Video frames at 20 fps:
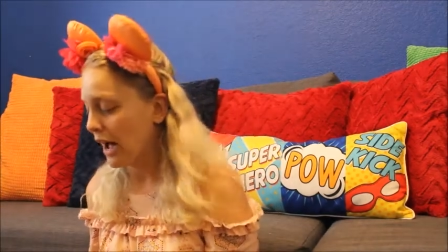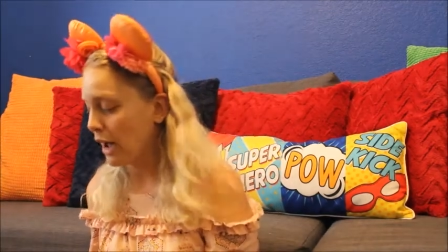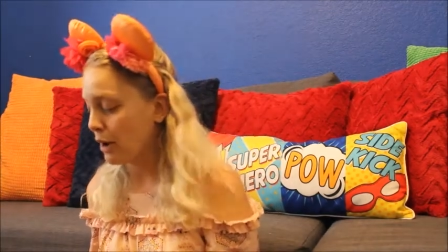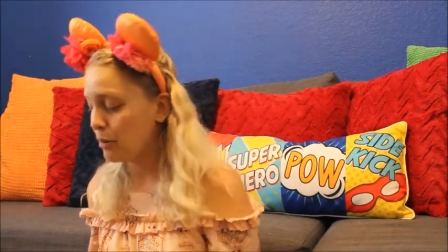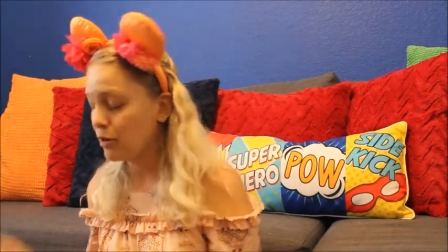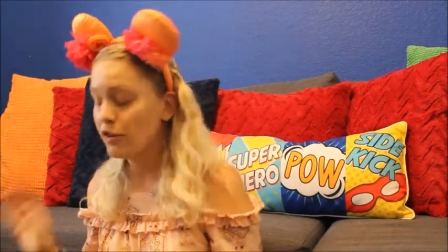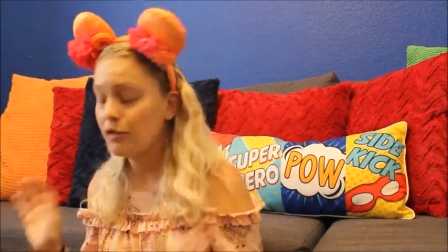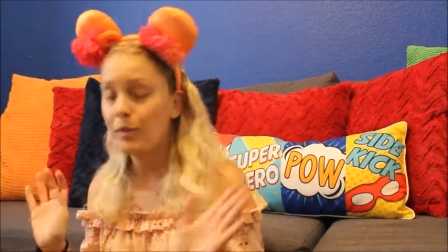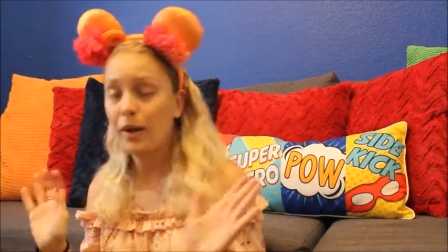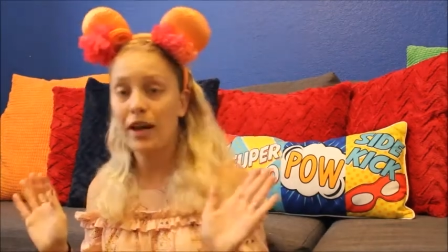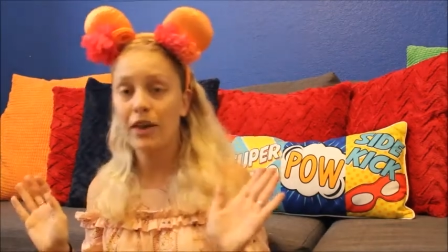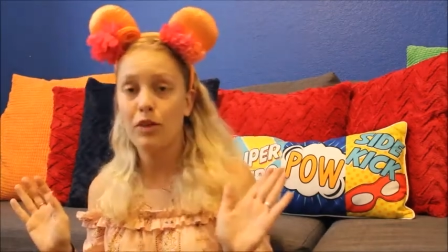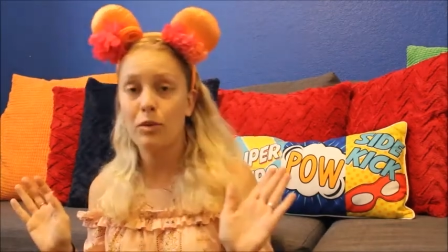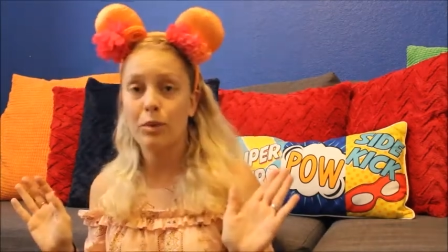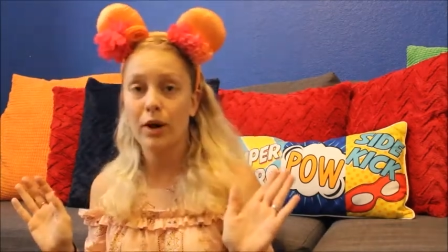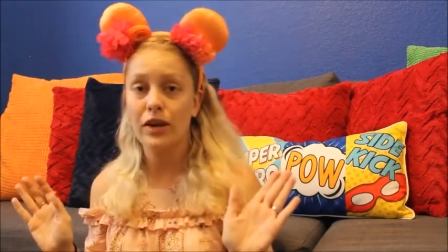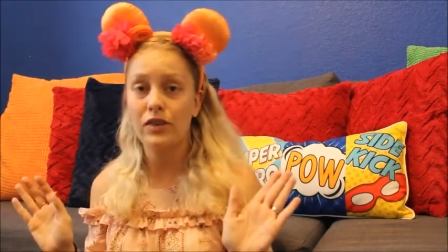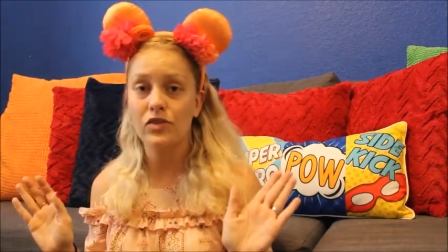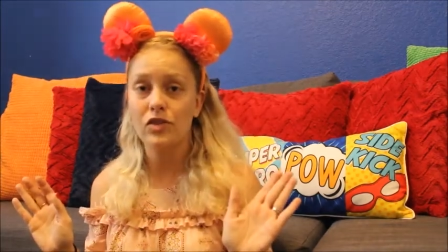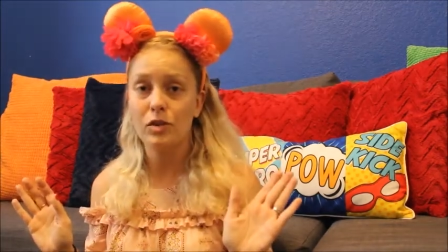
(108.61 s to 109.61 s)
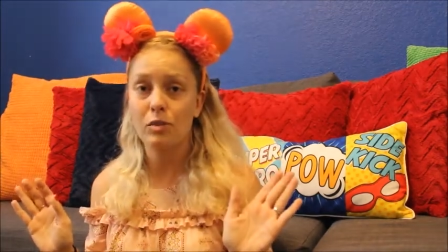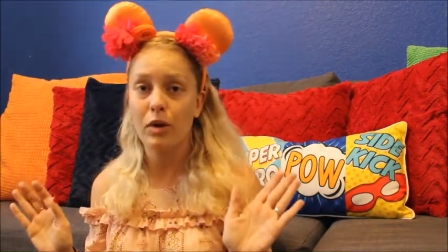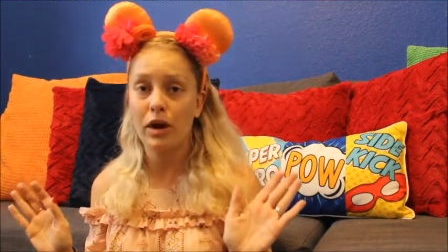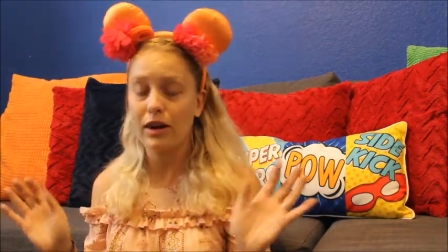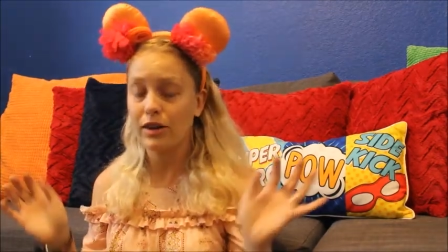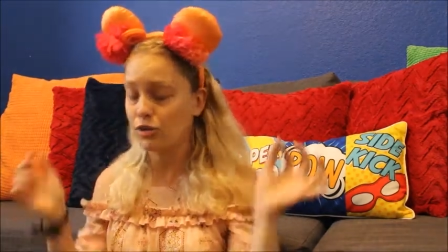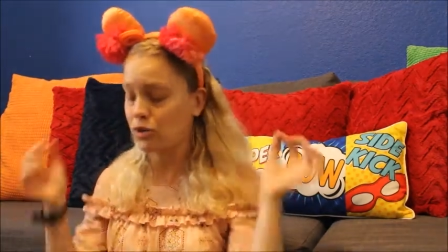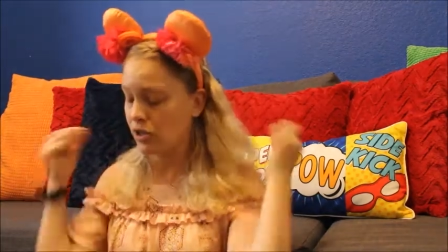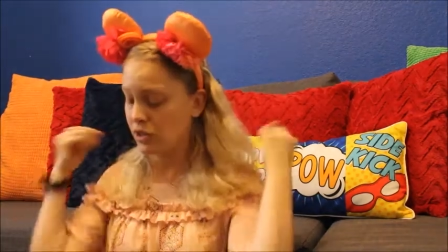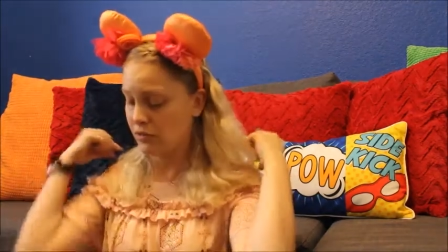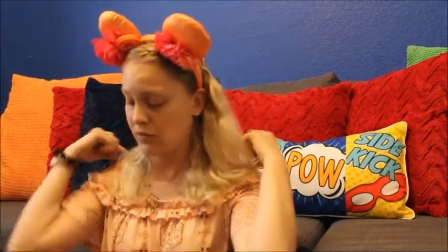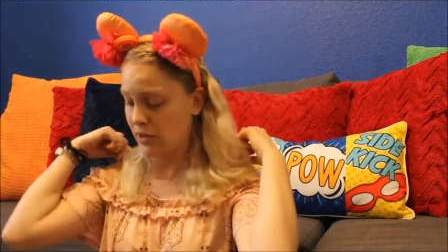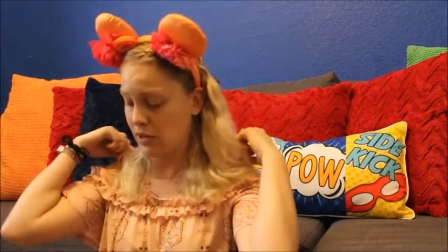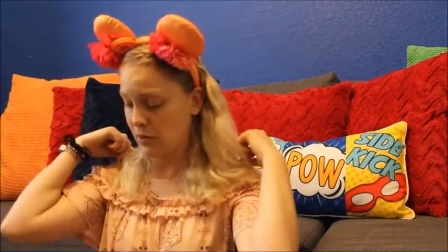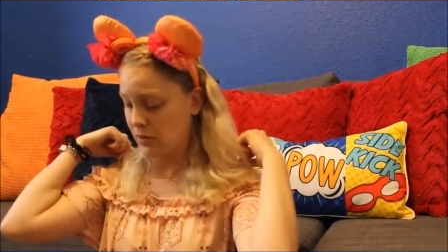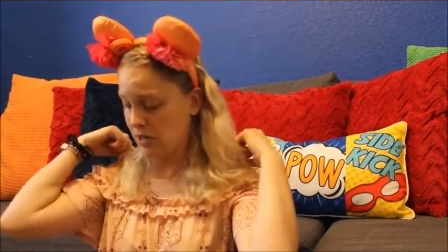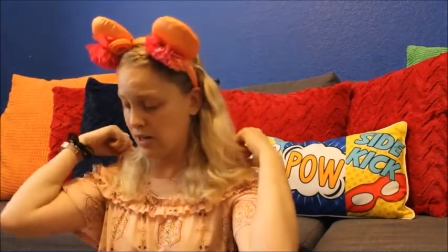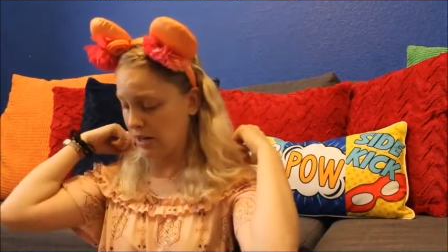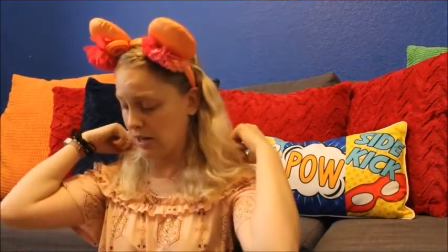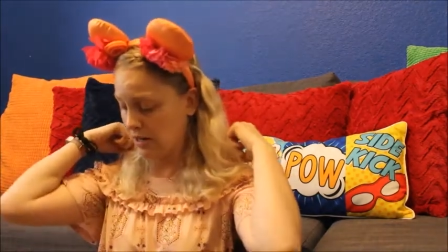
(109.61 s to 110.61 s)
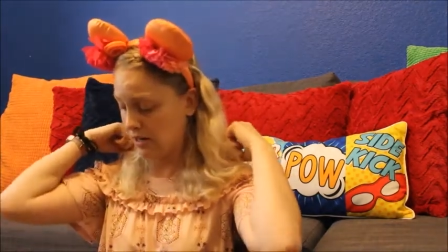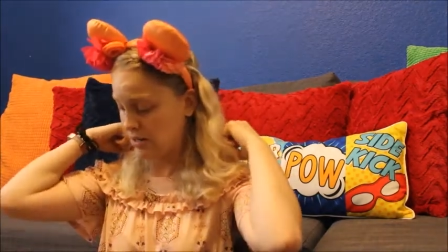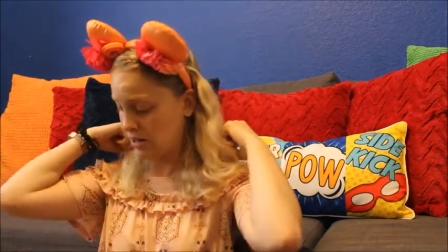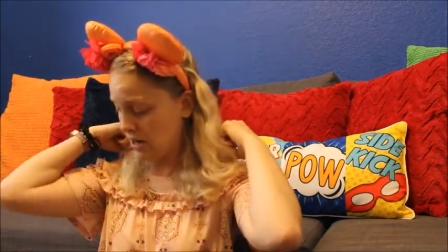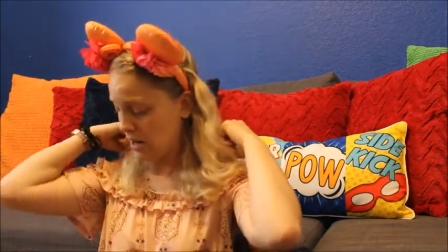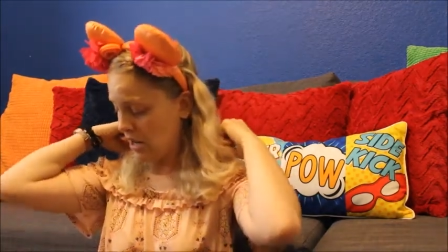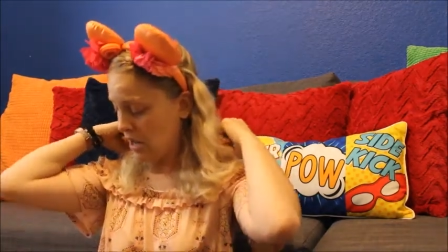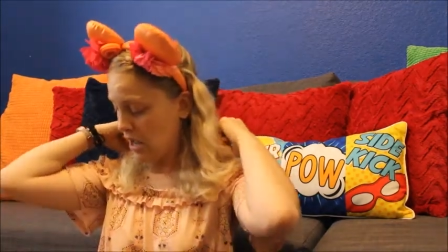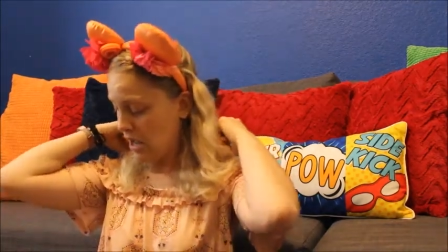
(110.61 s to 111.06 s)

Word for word: I would have paid the price of the box just for those ears.